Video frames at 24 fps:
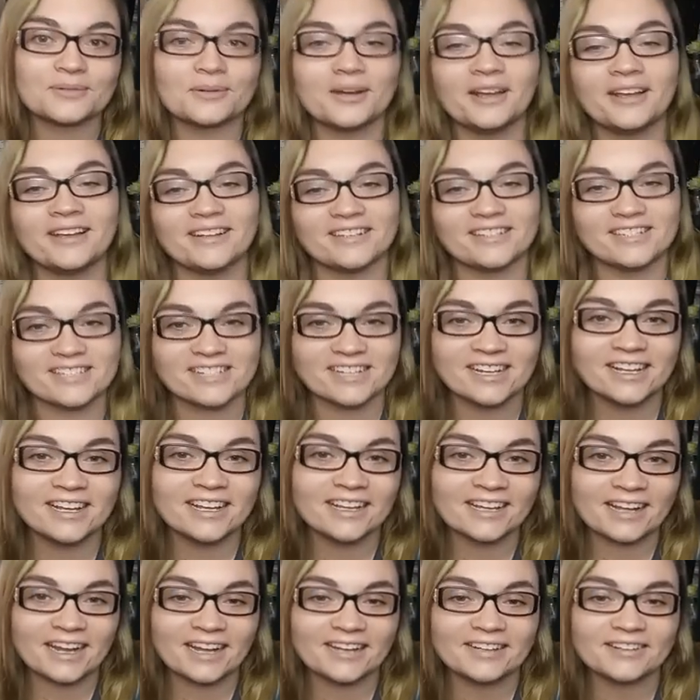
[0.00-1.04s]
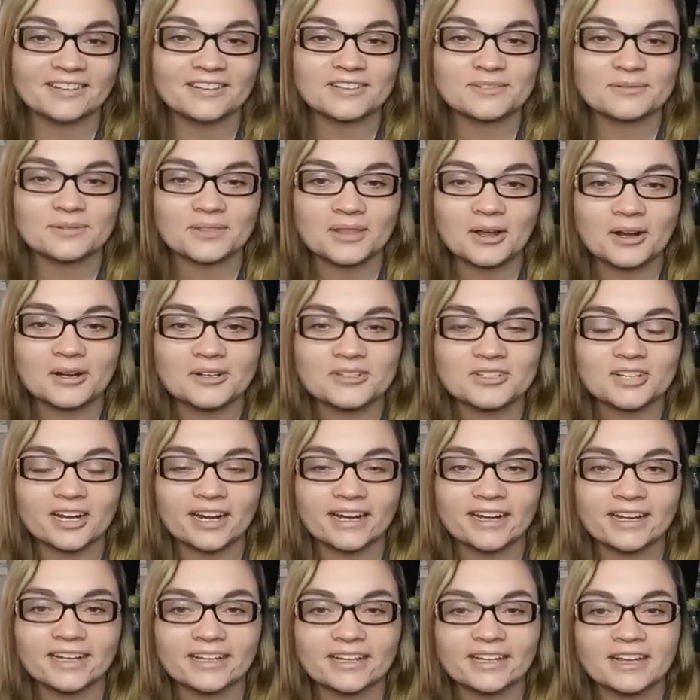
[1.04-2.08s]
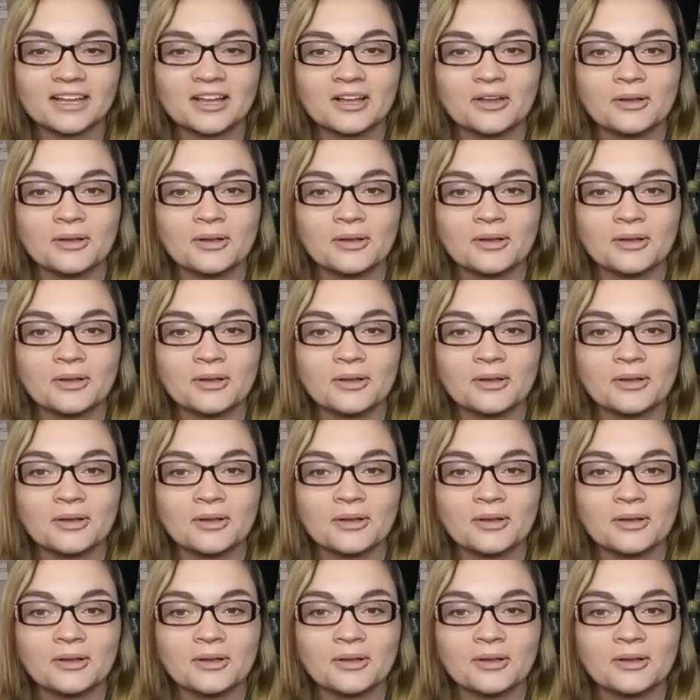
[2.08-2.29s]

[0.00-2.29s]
which kind of goes with our training.